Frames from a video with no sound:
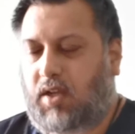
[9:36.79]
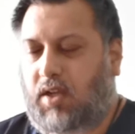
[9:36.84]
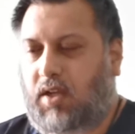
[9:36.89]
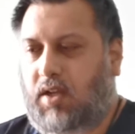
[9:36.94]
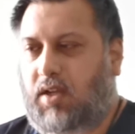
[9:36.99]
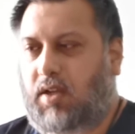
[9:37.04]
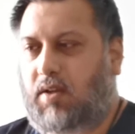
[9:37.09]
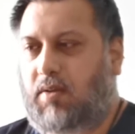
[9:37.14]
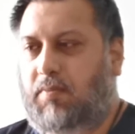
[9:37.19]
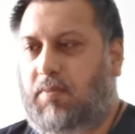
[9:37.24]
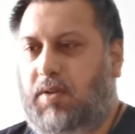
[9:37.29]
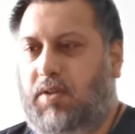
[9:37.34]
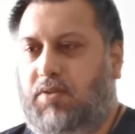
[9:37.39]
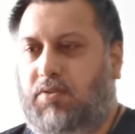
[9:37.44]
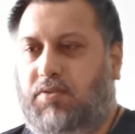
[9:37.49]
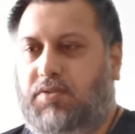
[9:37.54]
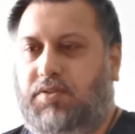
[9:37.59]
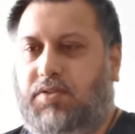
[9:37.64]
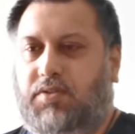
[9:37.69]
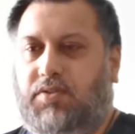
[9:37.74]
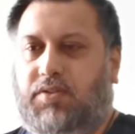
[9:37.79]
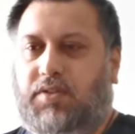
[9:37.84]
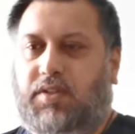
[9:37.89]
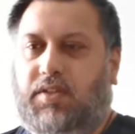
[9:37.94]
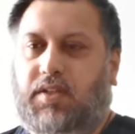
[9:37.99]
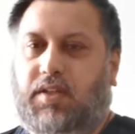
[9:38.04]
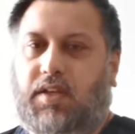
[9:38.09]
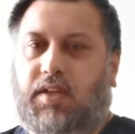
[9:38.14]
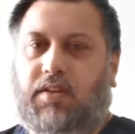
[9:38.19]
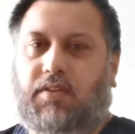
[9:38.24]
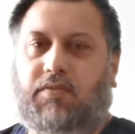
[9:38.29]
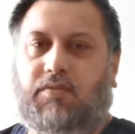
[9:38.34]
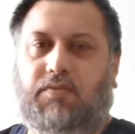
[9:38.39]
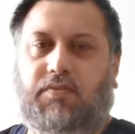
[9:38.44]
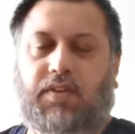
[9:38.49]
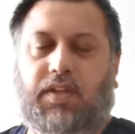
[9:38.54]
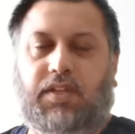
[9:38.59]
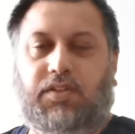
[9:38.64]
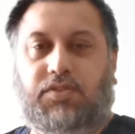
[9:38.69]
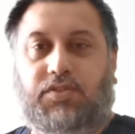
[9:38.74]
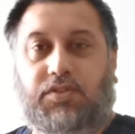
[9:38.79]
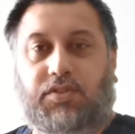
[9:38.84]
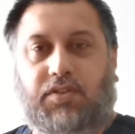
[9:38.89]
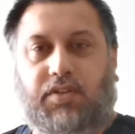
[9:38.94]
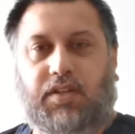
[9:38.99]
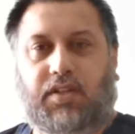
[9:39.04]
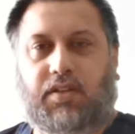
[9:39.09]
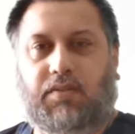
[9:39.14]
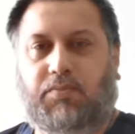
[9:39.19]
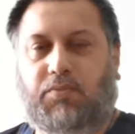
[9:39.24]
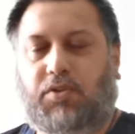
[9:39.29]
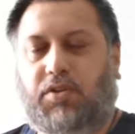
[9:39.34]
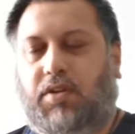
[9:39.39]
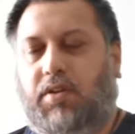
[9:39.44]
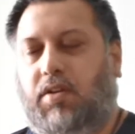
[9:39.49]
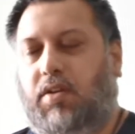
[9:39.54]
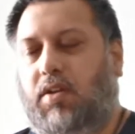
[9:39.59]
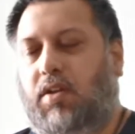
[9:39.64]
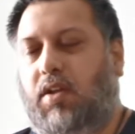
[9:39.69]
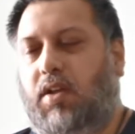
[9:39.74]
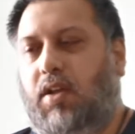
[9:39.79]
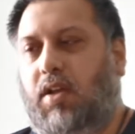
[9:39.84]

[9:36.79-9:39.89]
and also to kind of endure a little more.